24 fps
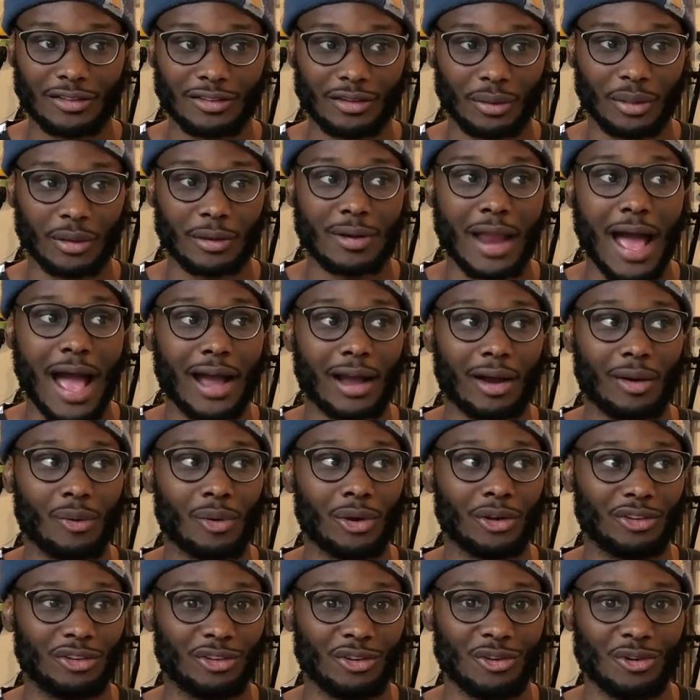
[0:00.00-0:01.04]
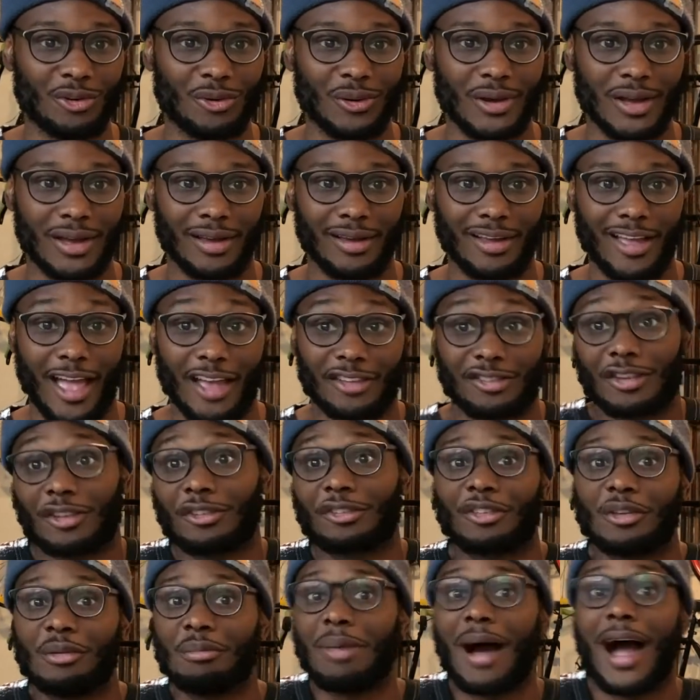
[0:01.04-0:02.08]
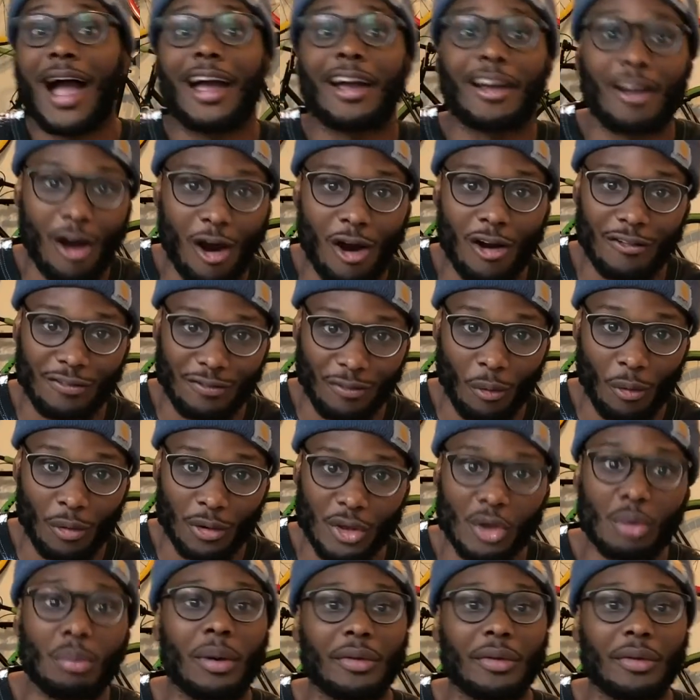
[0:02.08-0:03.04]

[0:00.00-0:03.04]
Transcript: So they're not going to essentially buy a car for you,